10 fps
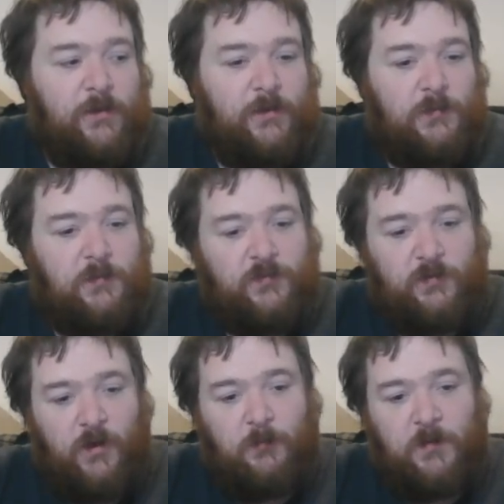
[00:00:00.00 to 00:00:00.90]
we've
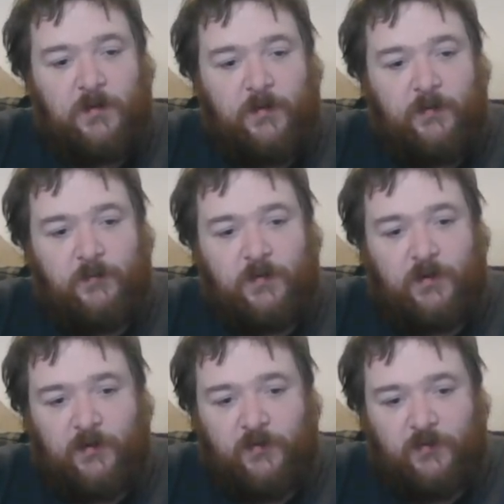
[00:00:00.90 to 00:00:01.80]
gone with a
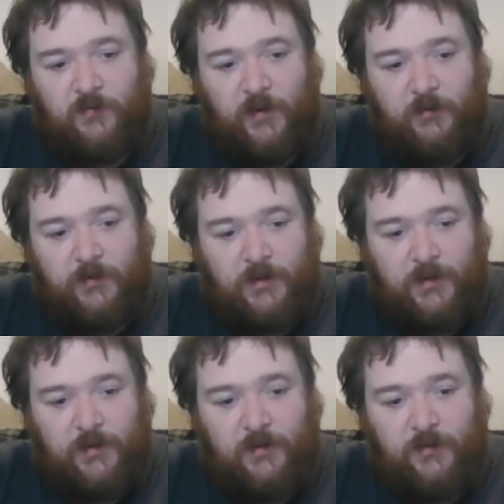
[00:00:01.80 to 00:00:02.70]
Toxic Sarah
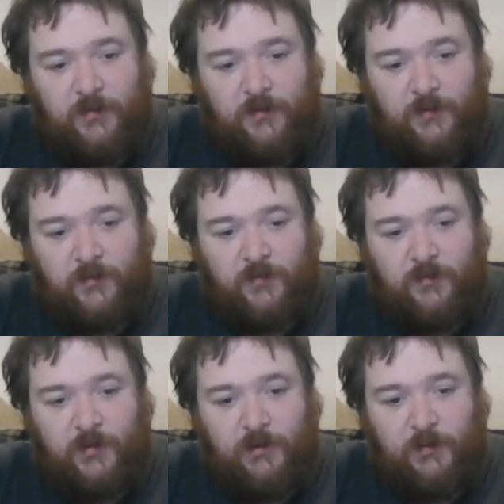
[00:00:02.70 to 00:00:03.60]
deck. This Toxic
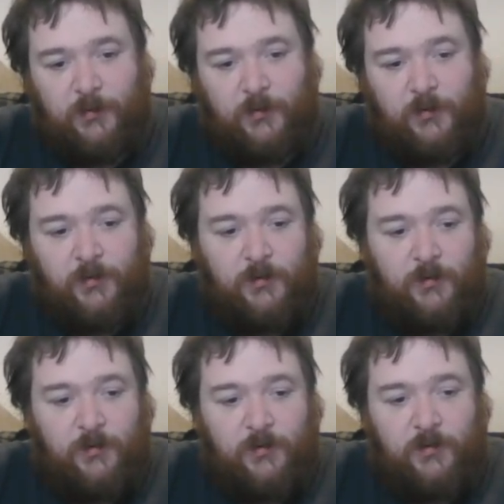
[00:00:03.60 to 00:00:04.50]
Sarah one.
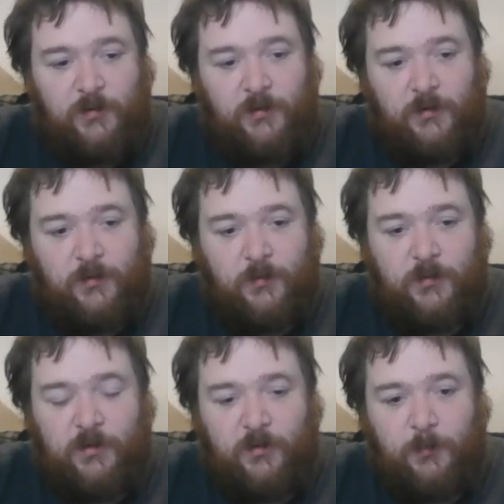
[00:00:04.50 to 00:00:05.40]
You know,
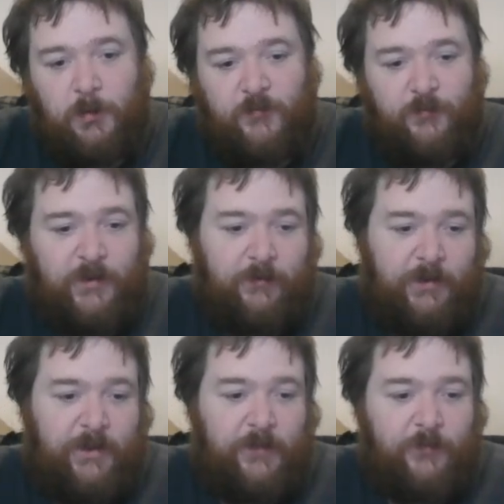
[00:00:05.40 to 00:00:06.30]
you could put Frigga
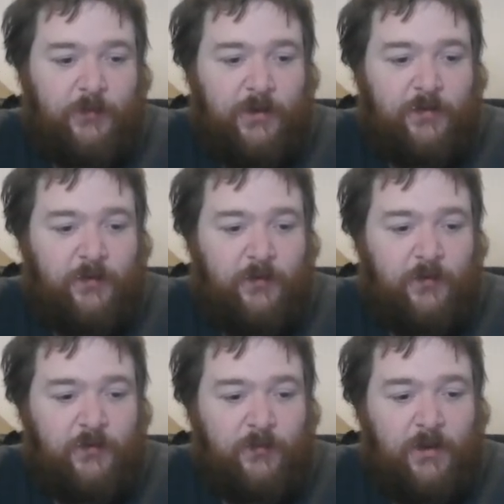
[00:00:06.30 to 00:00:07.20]
in here if you wanted to,
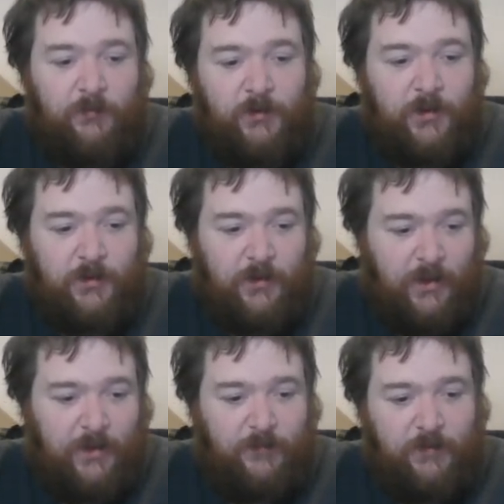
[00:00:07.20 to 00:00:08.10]
because you are running
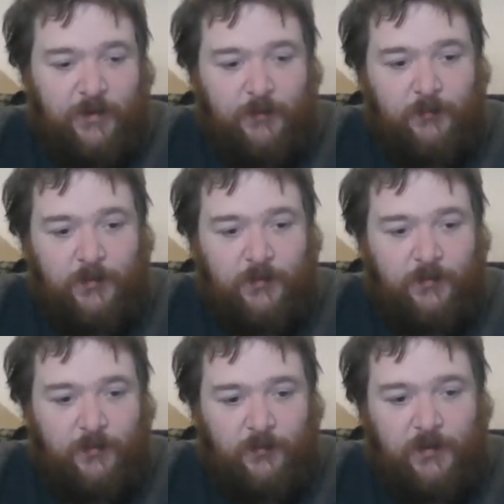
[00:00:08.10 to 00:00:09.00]
Anti-Venom
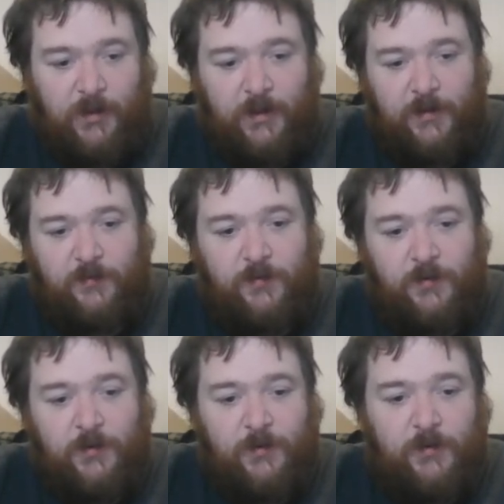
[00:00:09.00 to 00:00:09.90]
and Luke Cage.
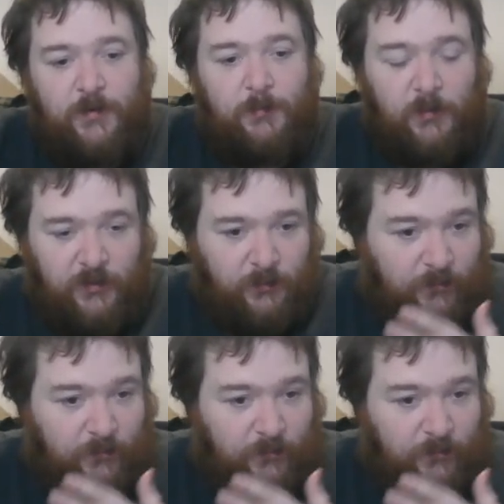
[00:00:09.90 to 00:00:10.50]
But this one